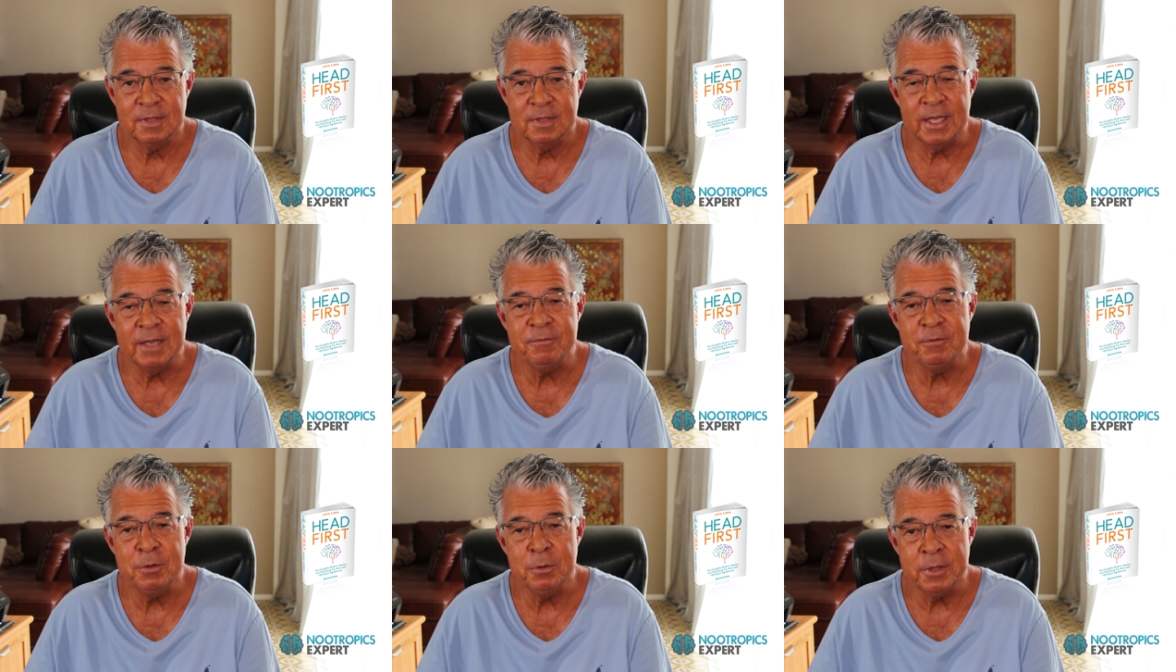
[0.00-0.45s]

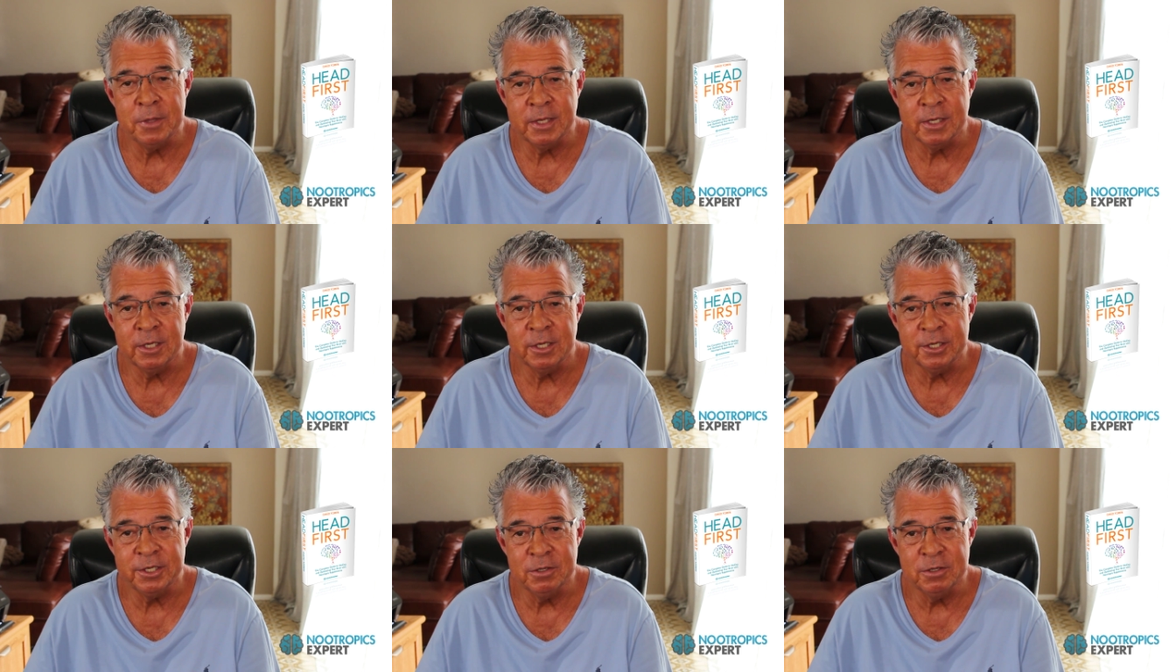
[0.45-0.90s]
If you think
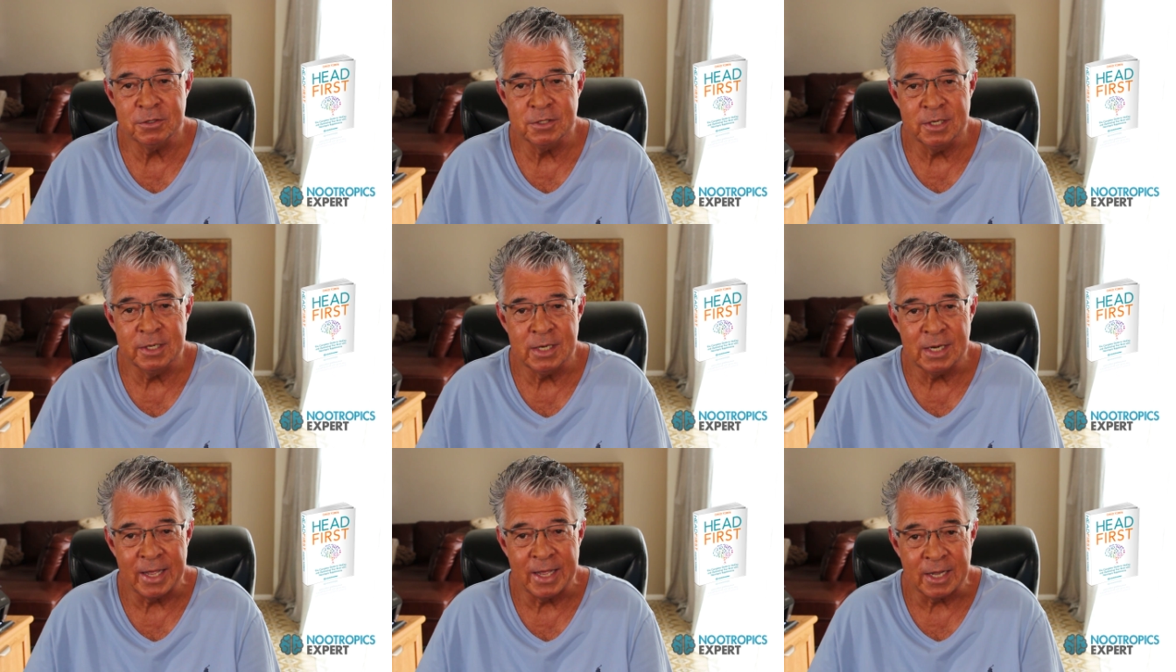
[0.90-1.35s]
you could use a
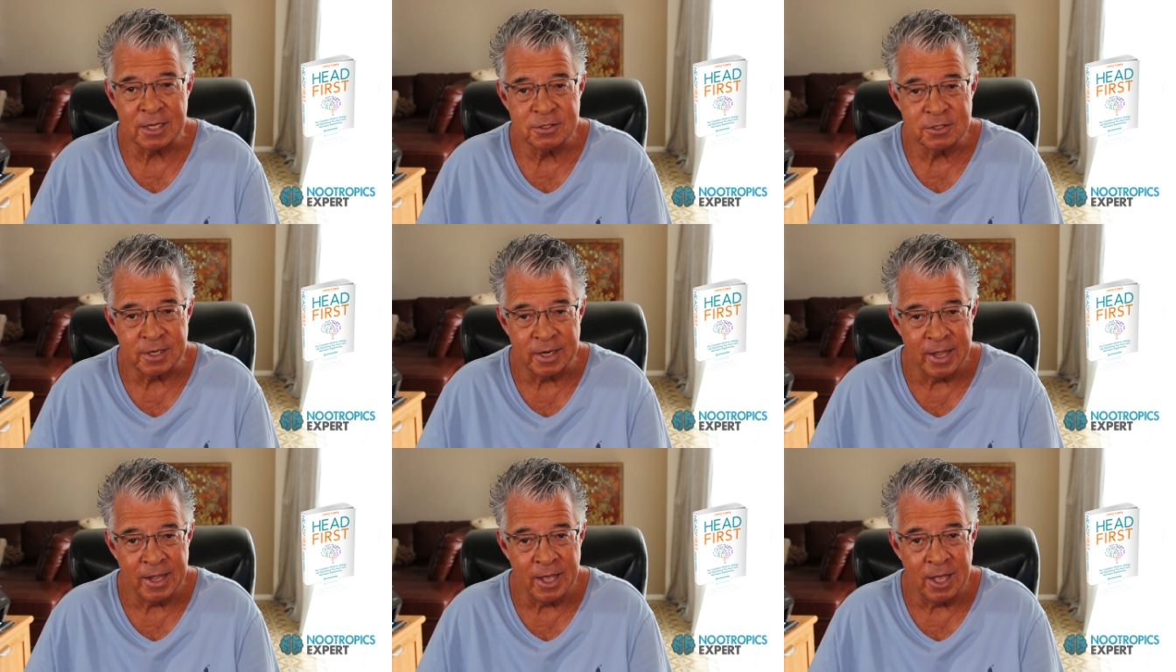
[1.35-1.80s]
little
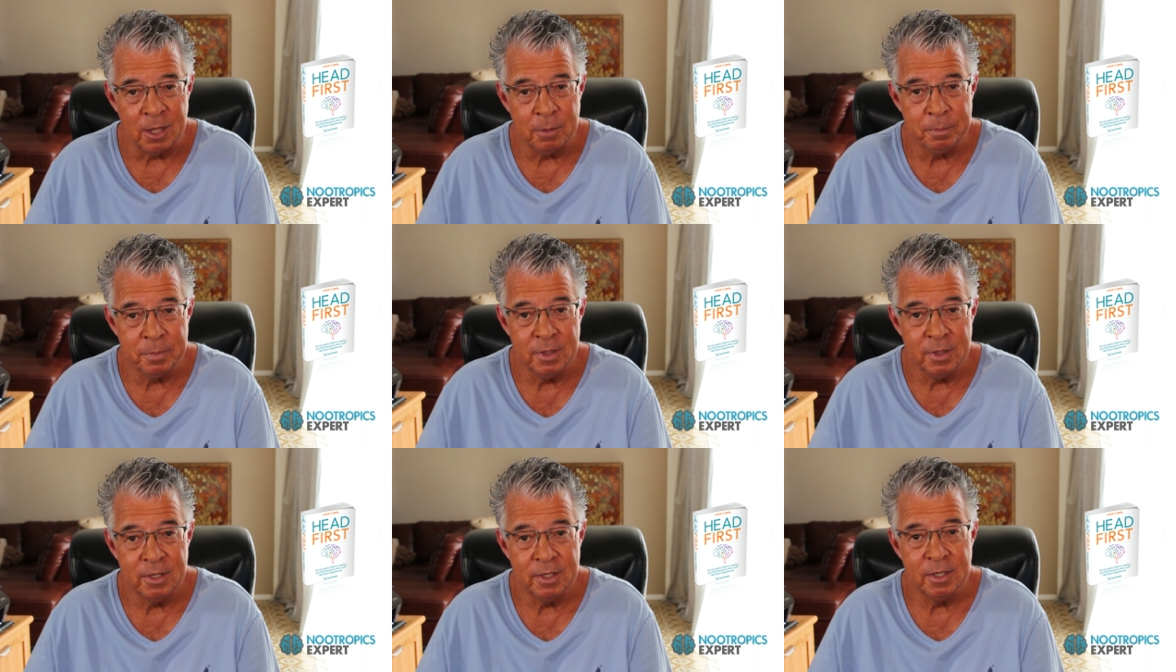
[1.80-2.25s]
extra
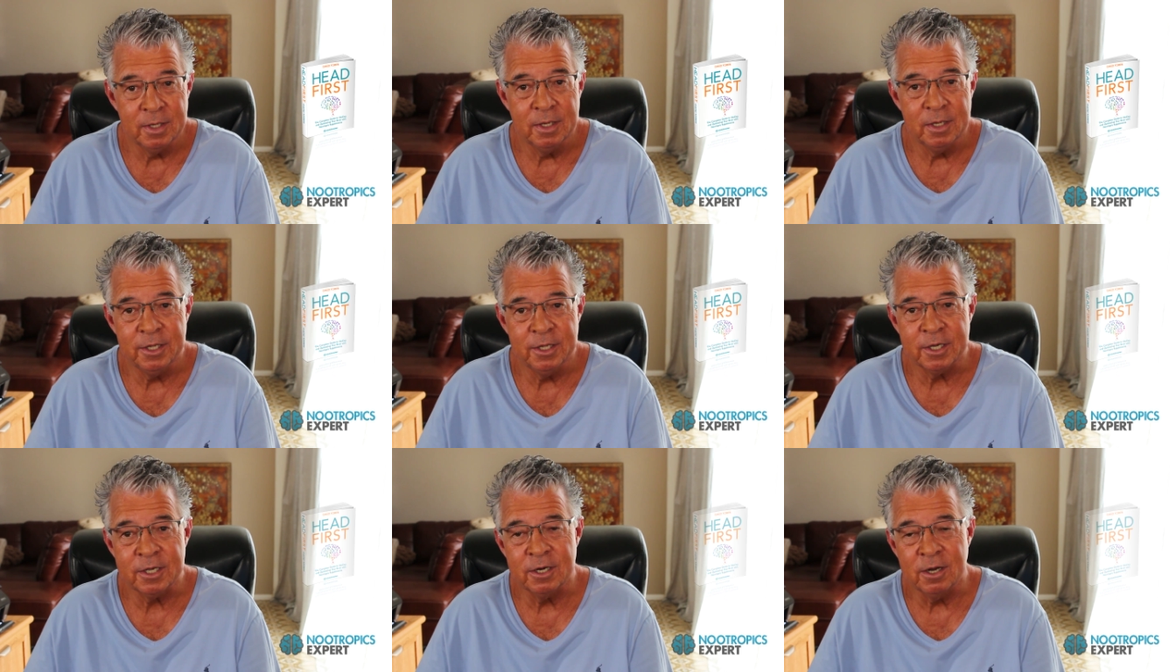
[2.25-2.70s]
help,
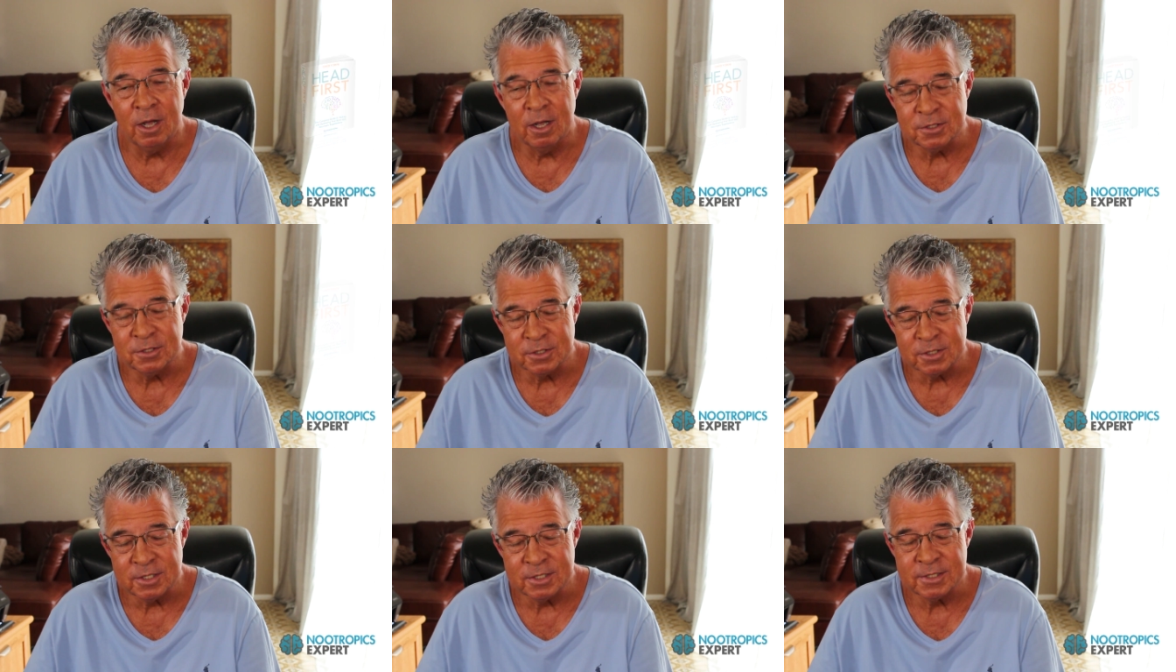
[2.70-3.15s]
you can
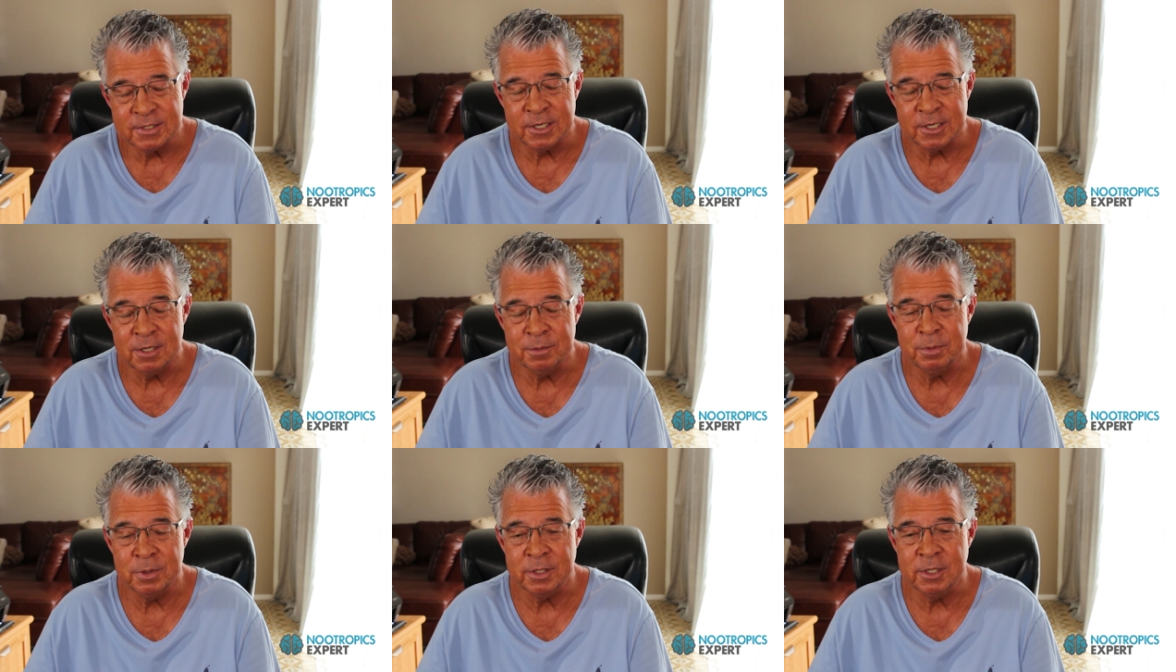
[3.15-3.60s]
also
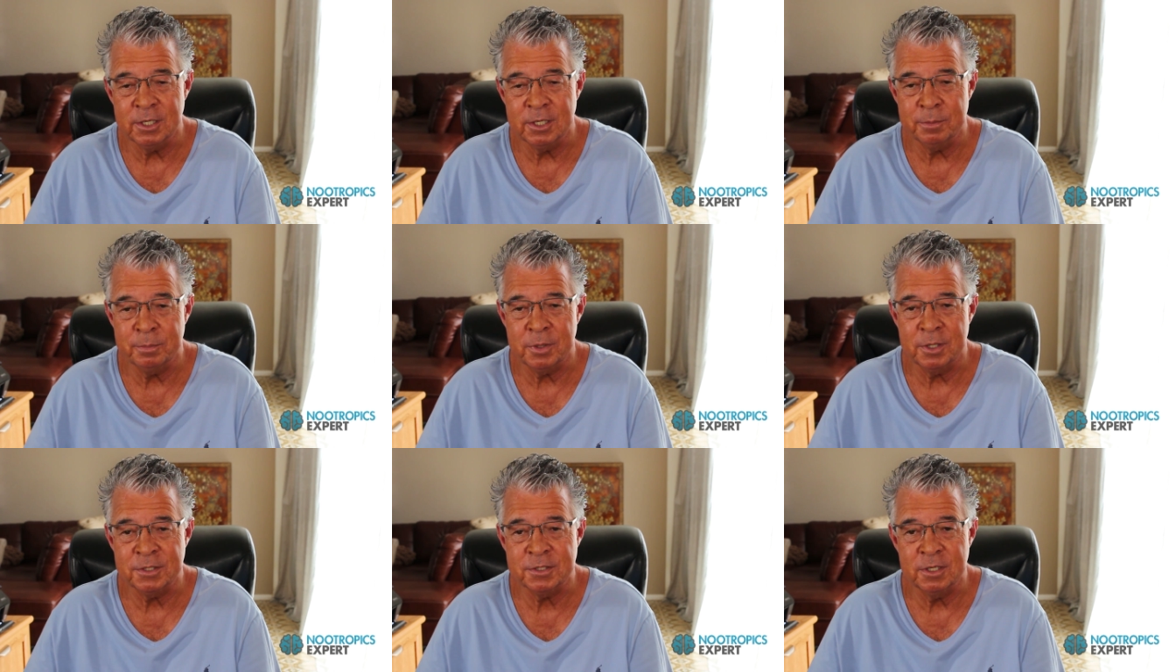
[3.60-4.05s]
consider booking a
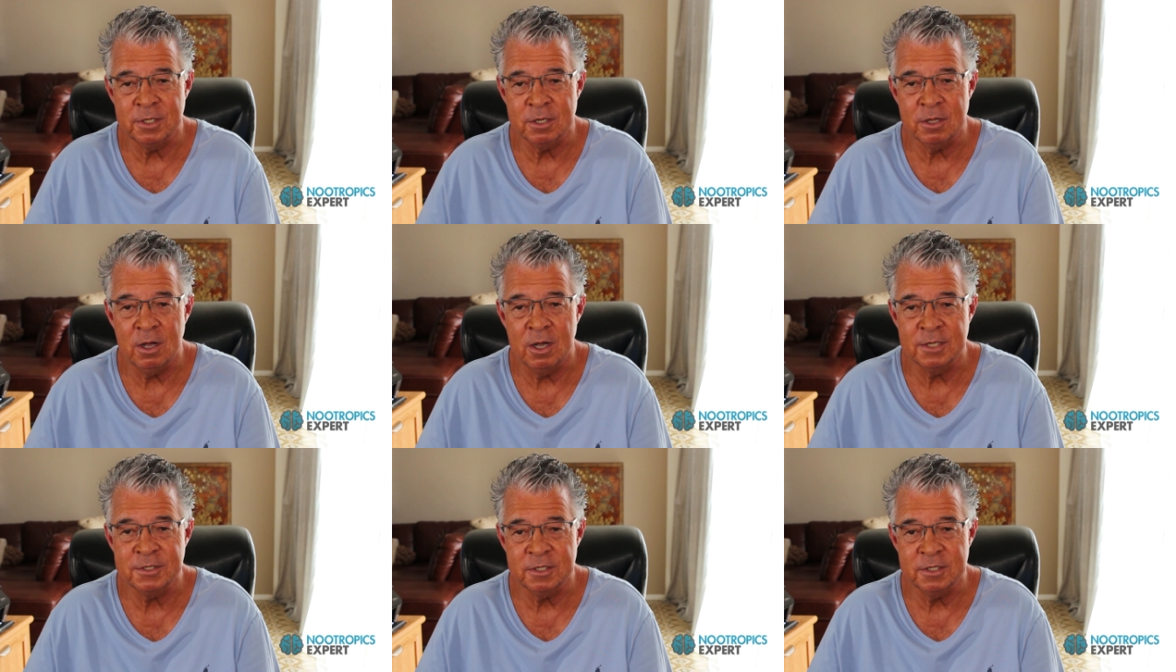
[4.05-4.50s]
personal
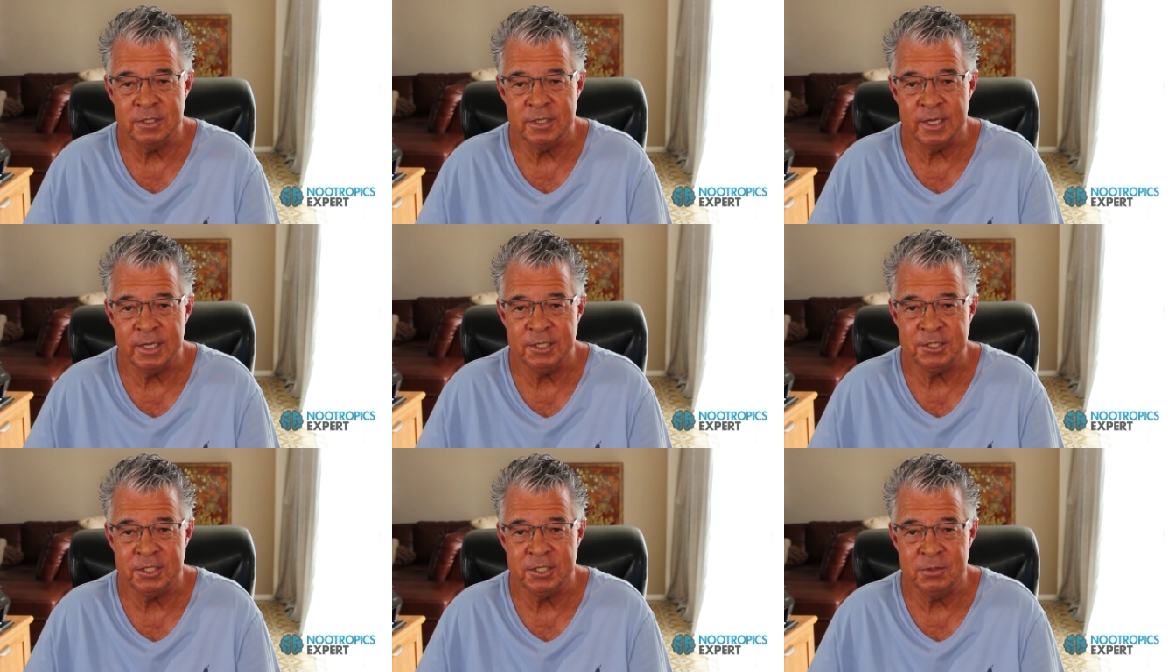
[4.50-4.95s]

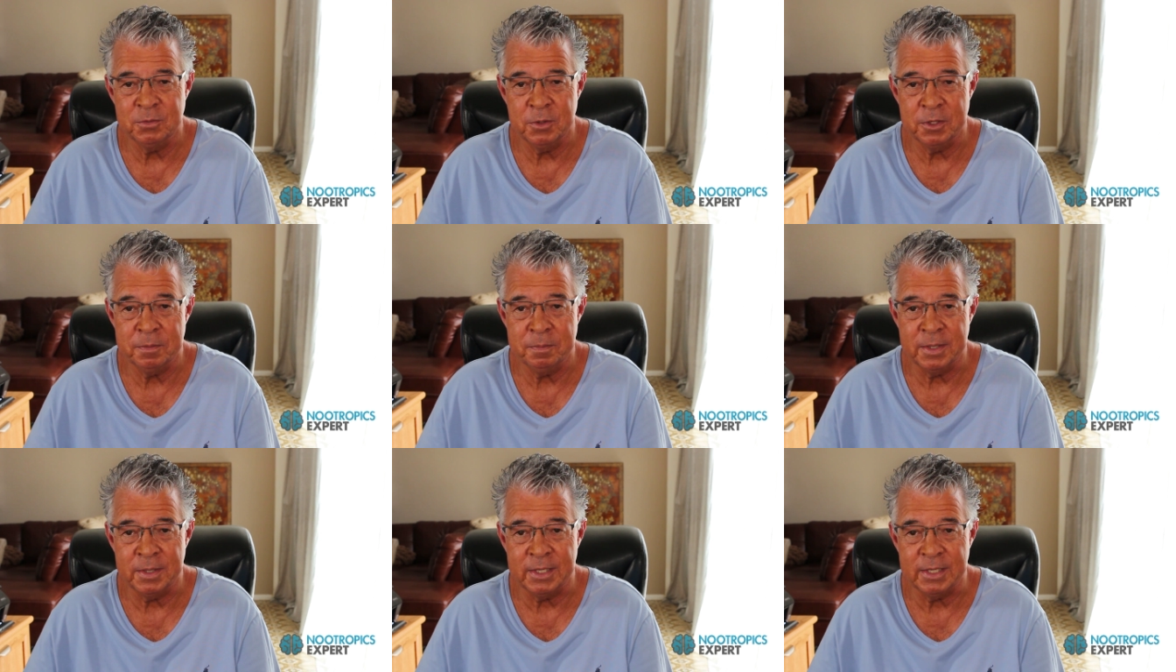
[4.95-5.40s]
consultation
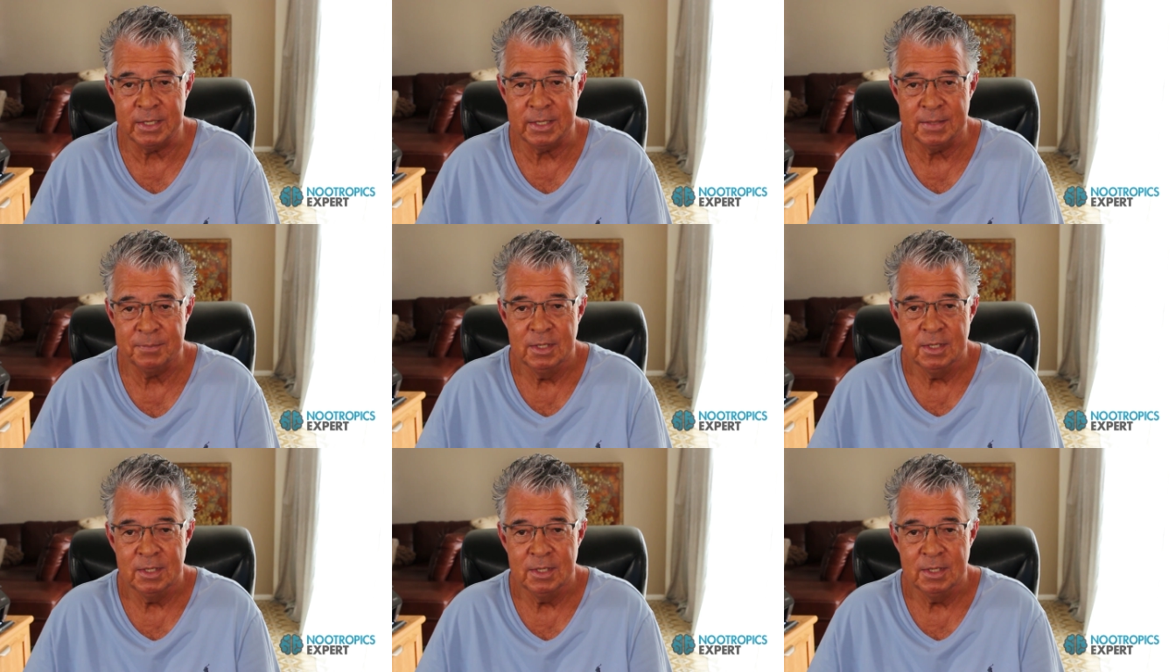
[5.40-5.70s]
with me.